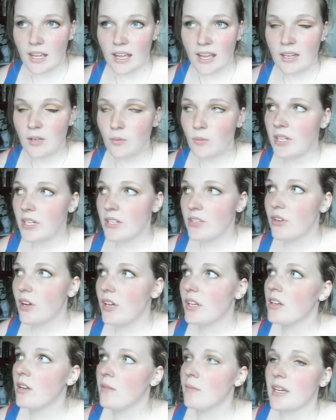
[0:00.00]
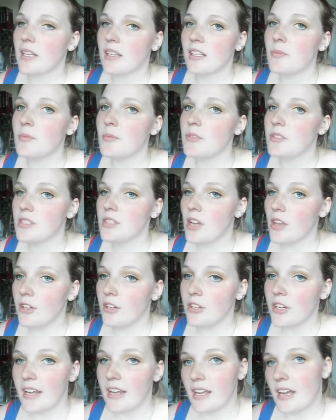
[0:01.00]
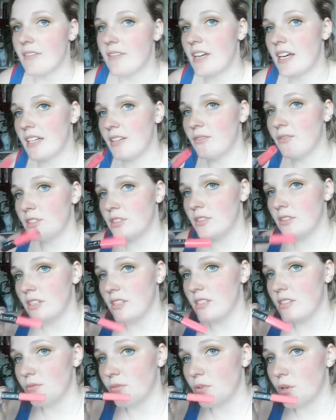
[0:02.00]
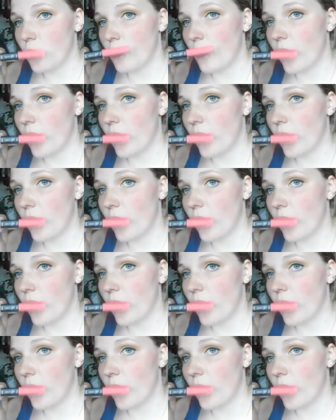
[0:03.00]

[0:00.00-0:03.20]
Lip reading: And when I tried it on my lips the other day, I've had this for a